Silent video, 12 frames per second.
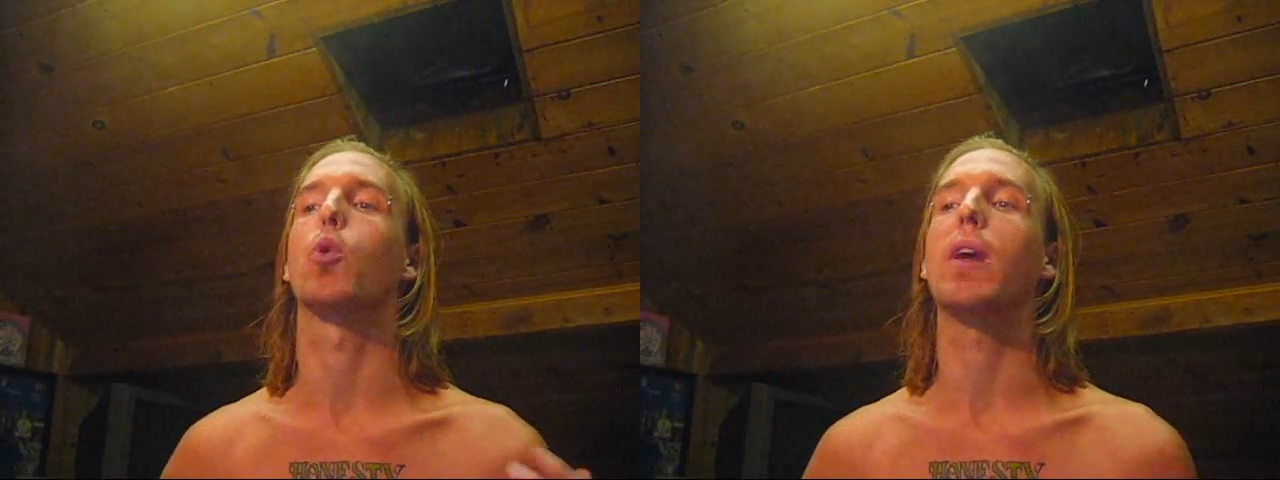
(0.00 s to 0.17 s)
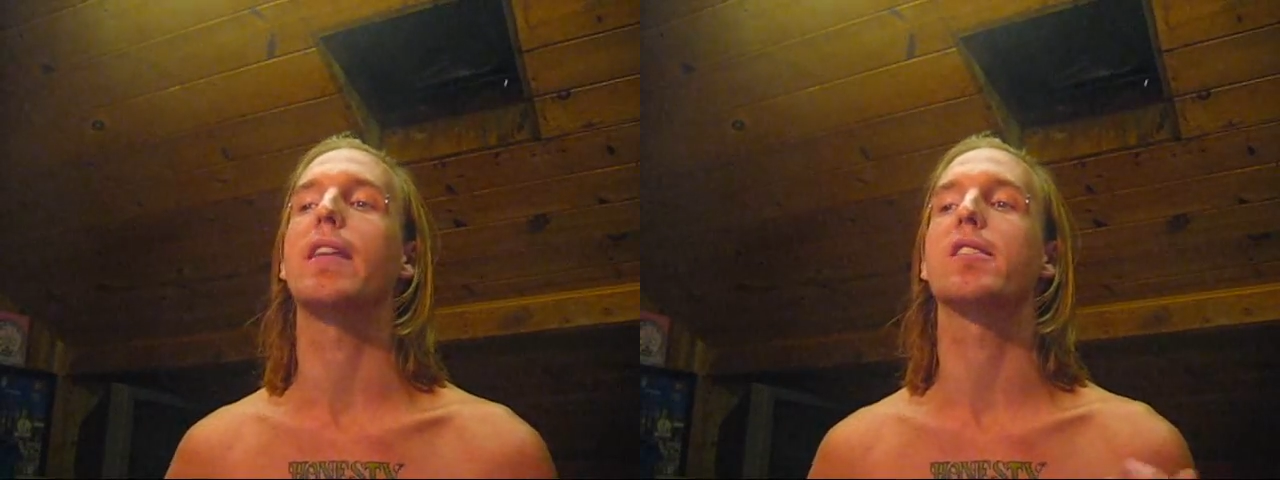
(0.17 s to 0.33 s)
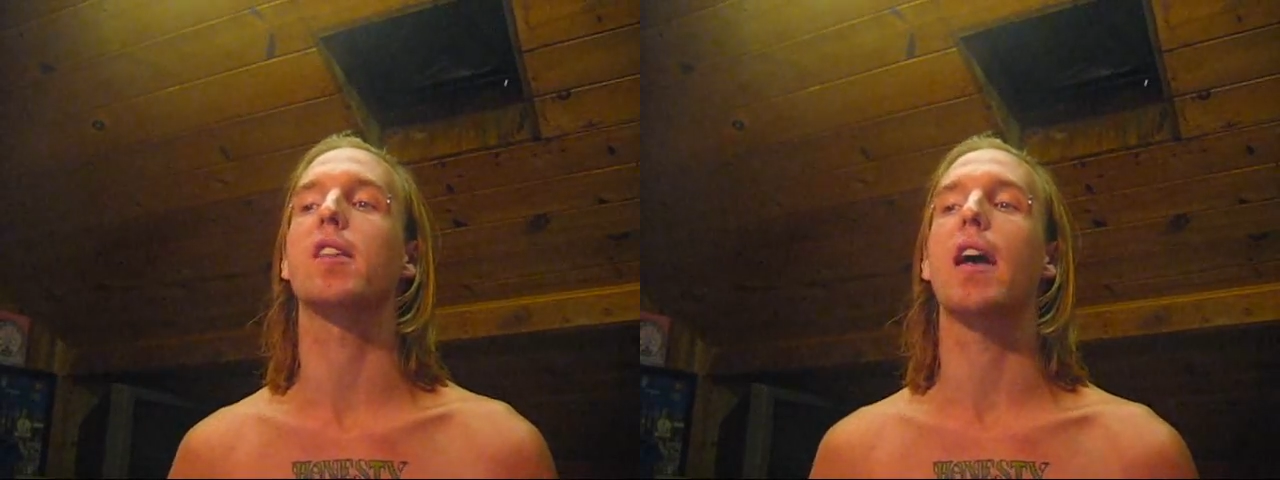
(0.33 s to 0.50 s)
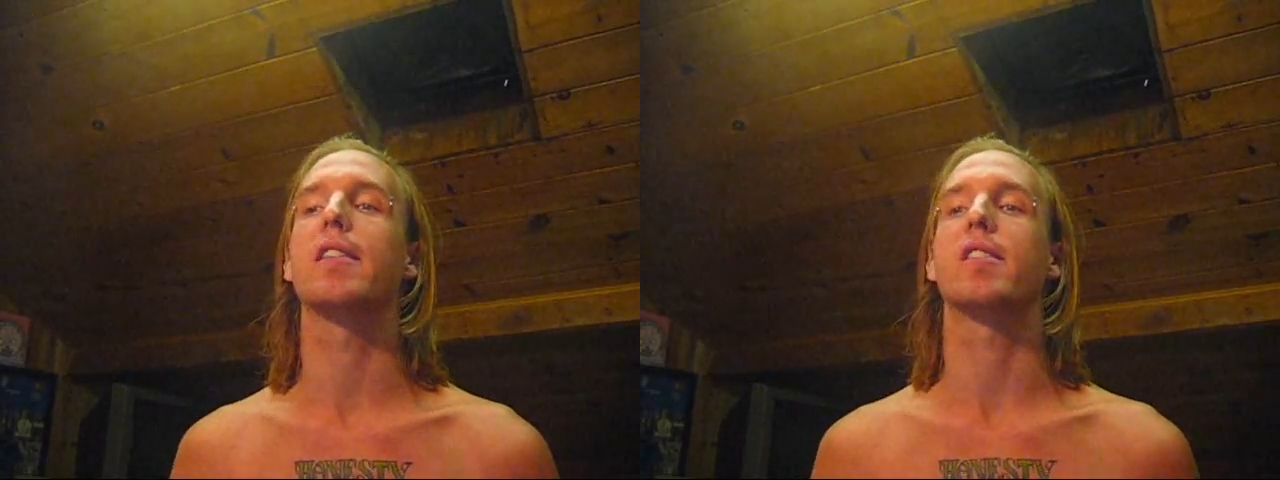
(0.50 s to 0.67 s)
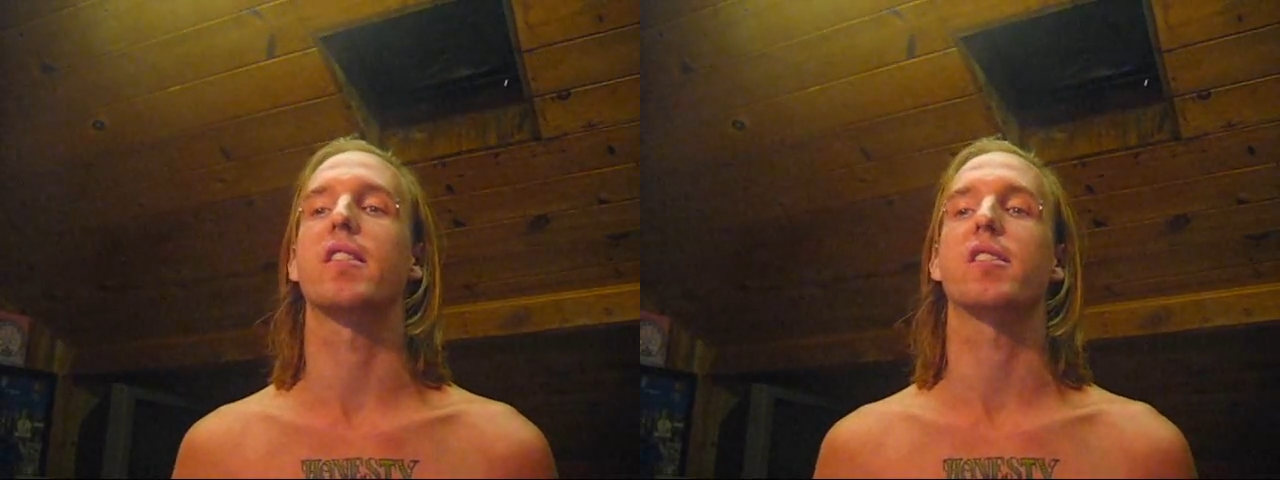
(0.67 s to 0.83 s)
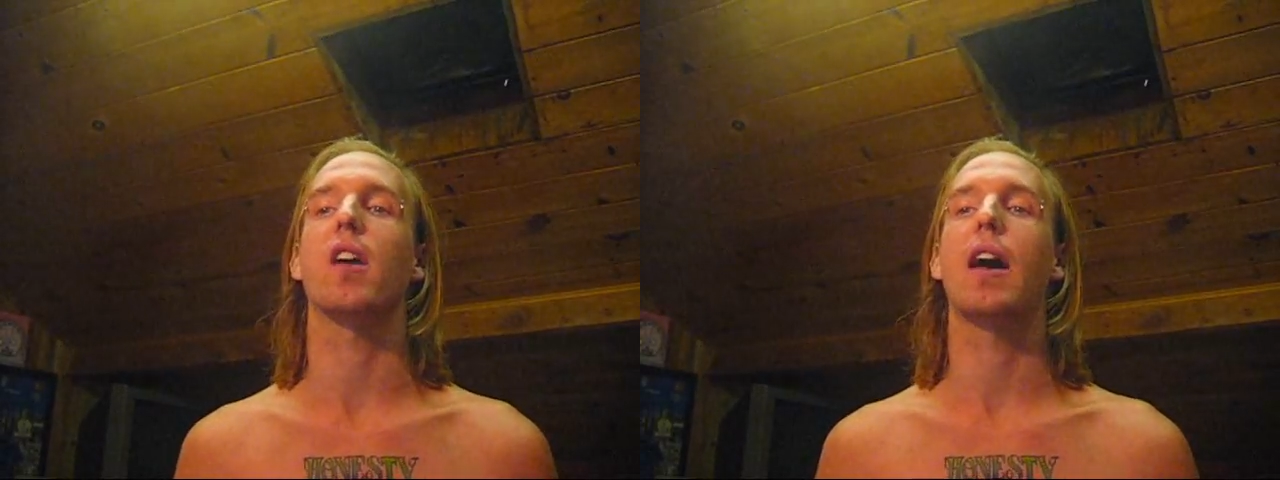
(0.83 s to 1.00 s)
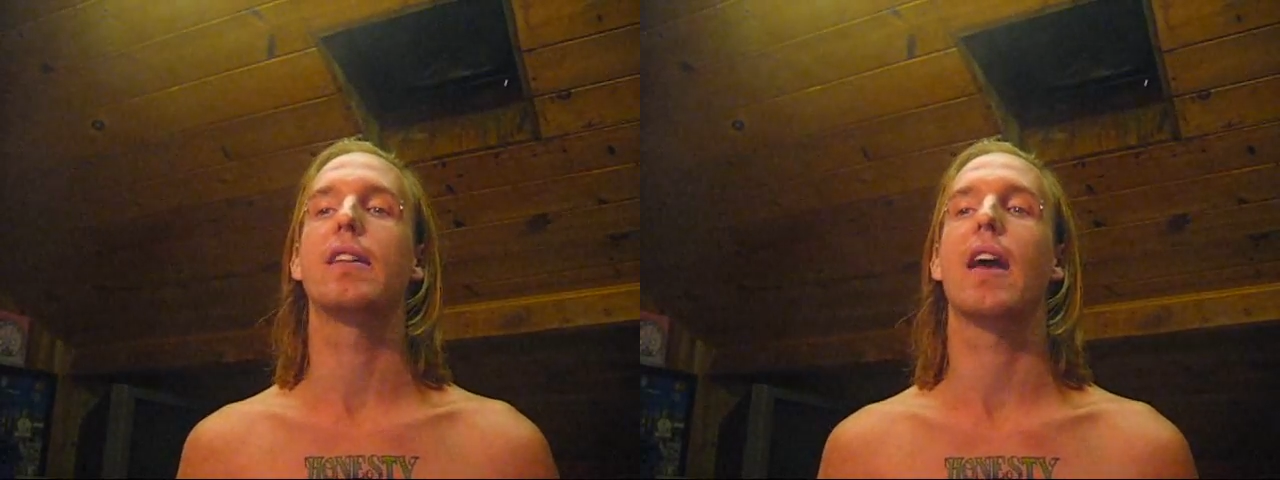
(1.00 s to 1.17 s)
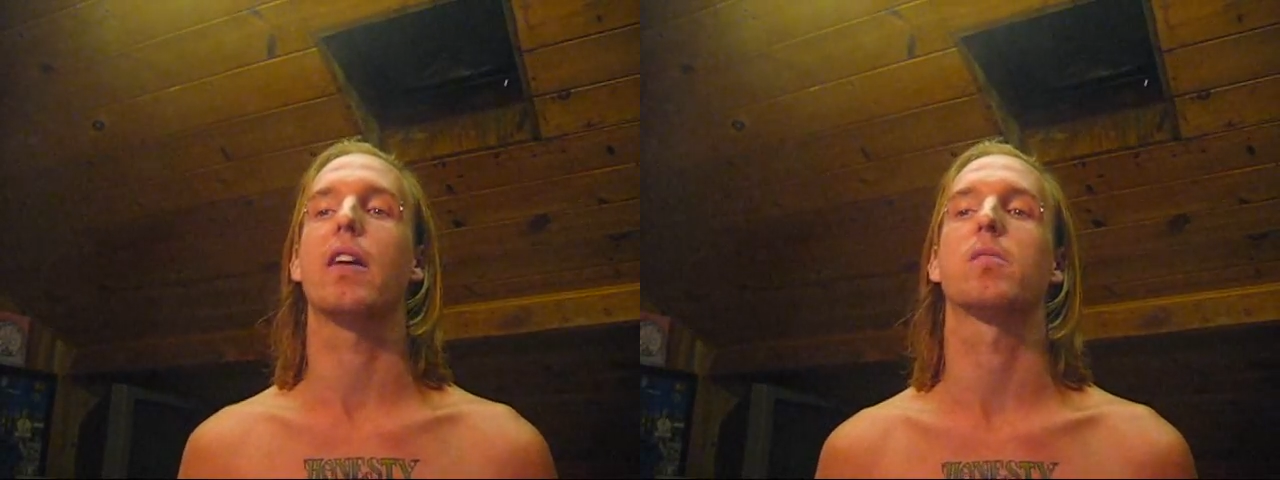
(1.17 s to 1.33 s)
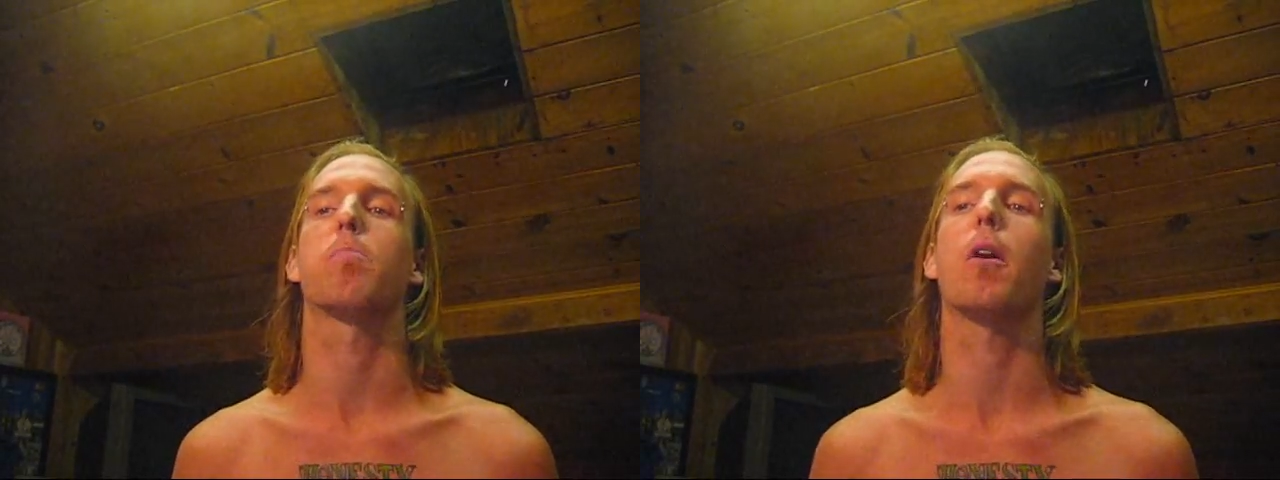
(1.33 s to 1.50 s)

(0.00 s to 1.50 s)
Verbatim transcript: green slides to slide down,